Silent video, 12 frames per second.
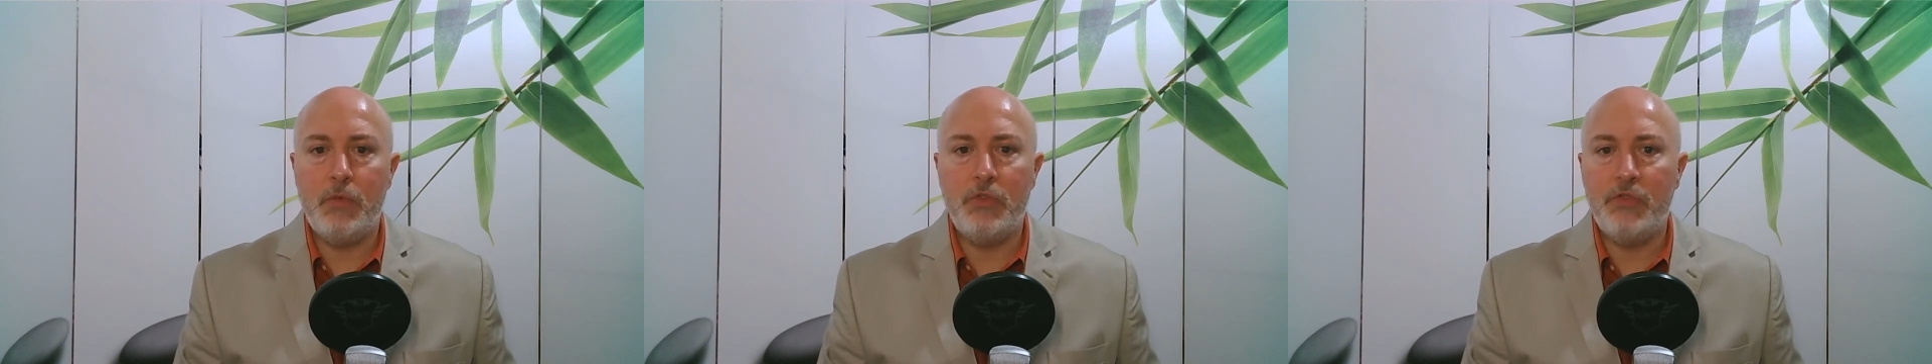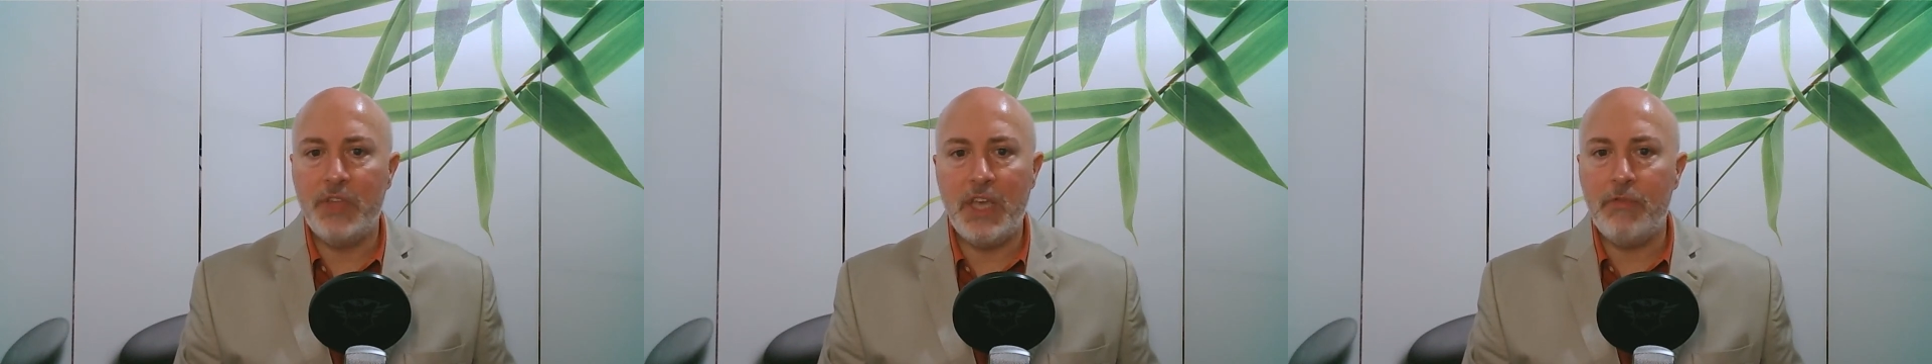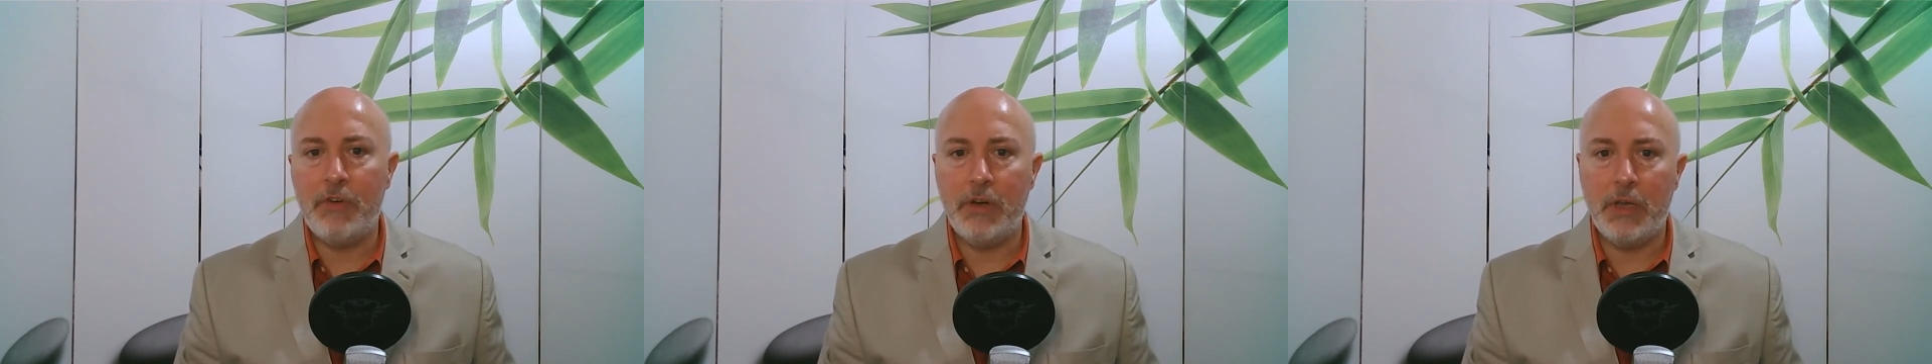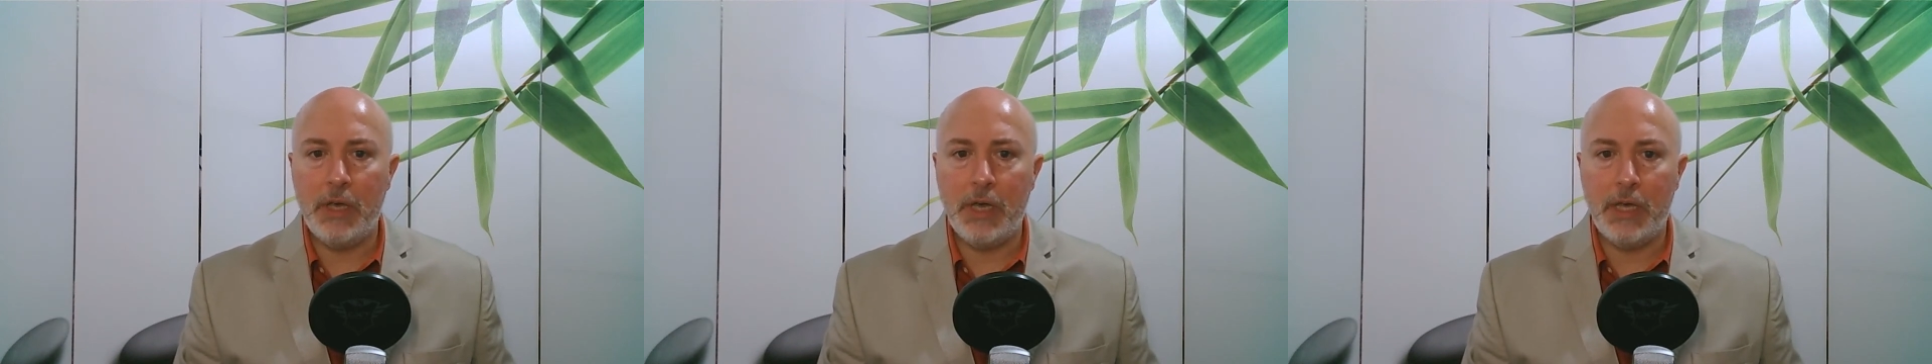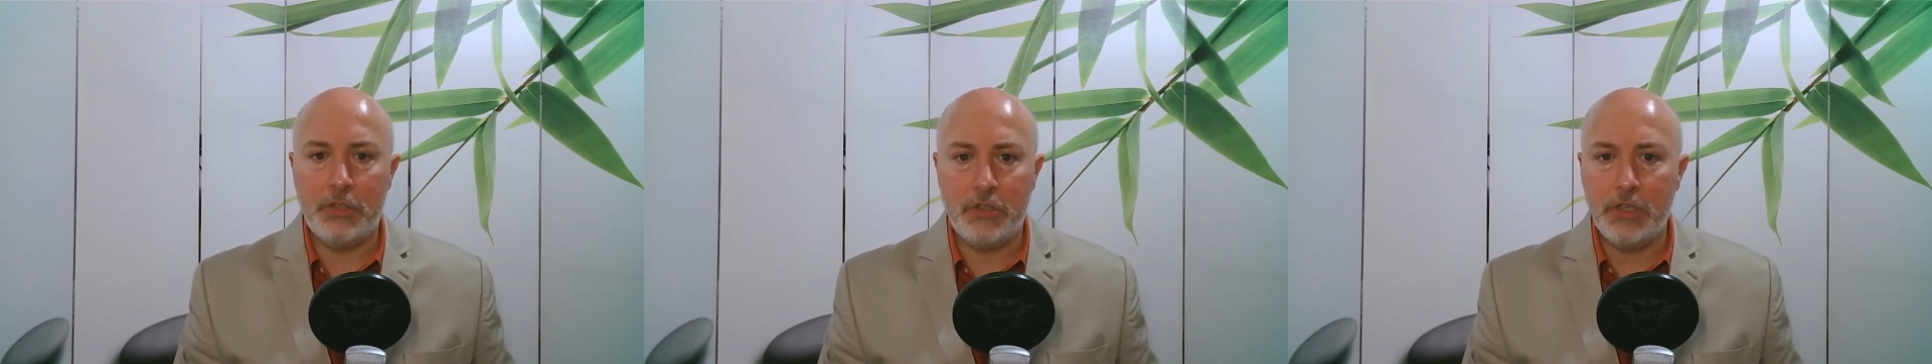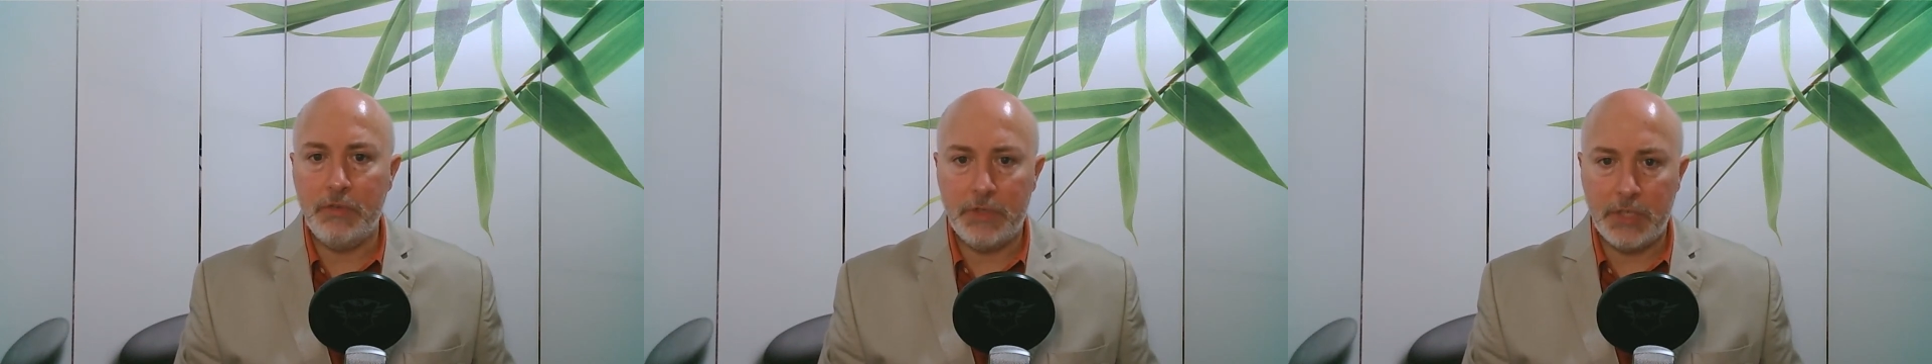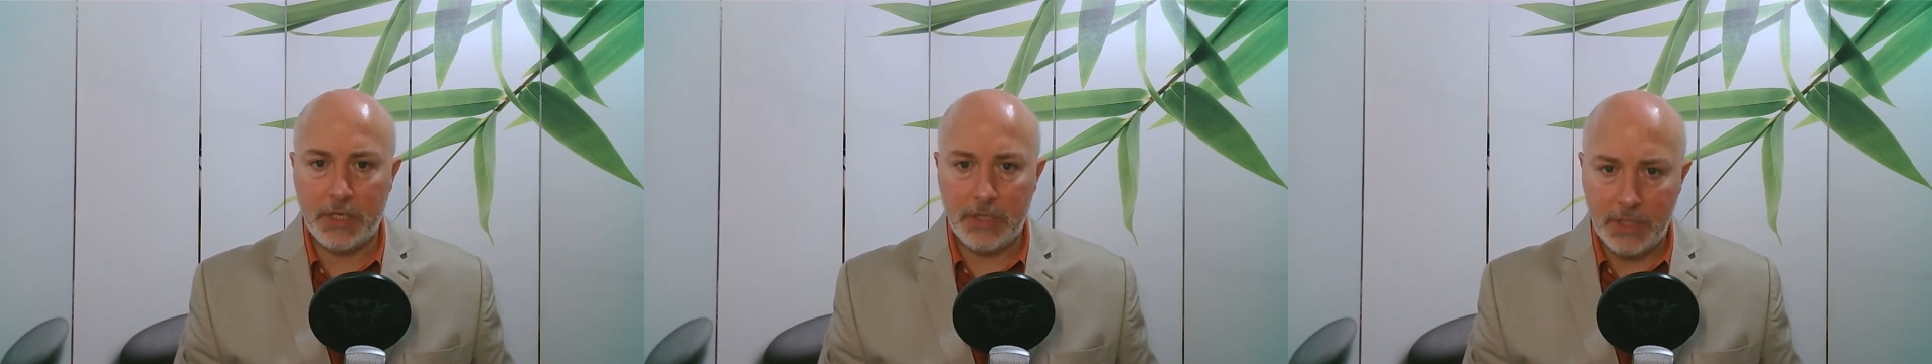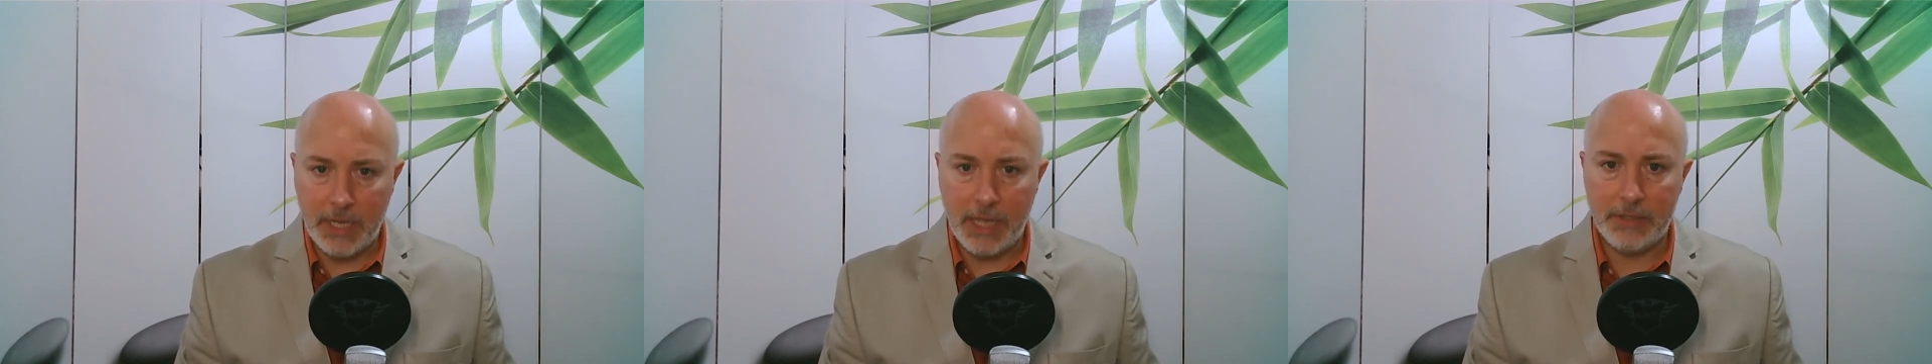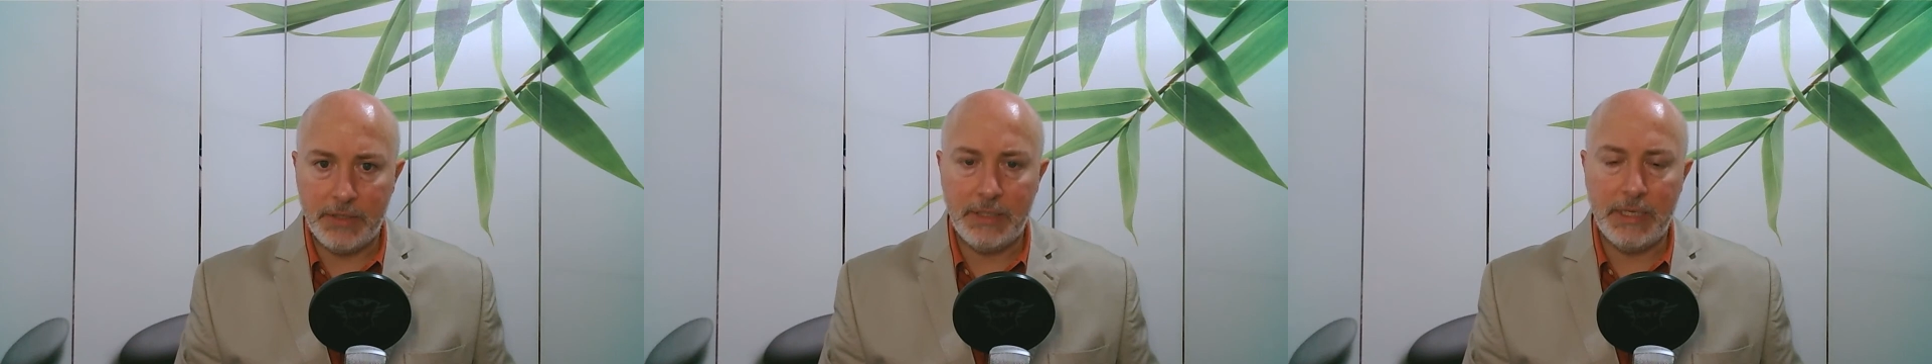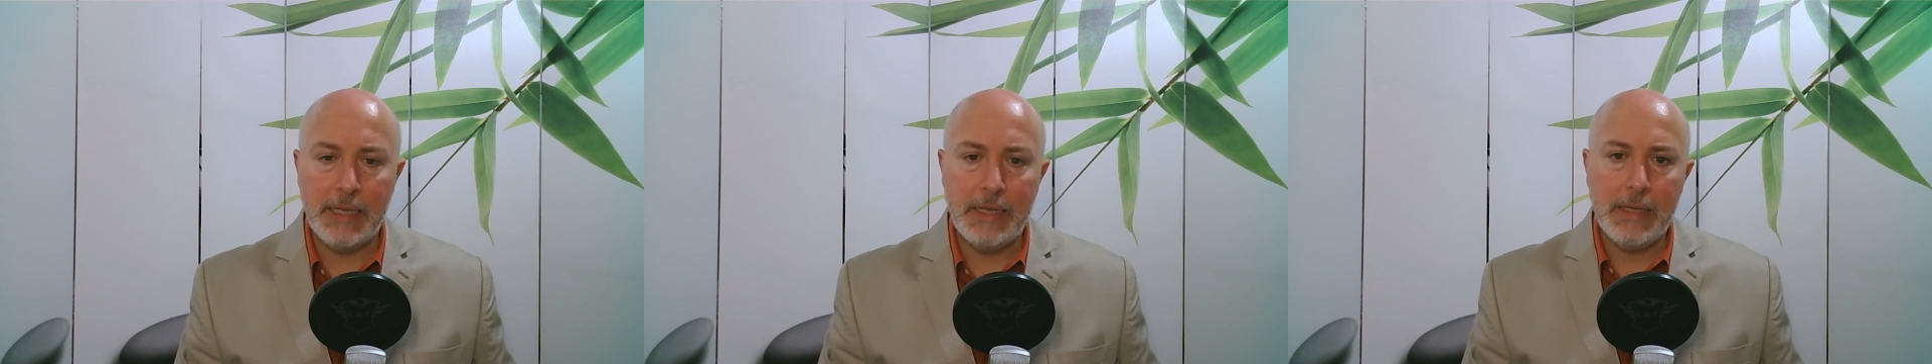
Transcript: will never achieve success.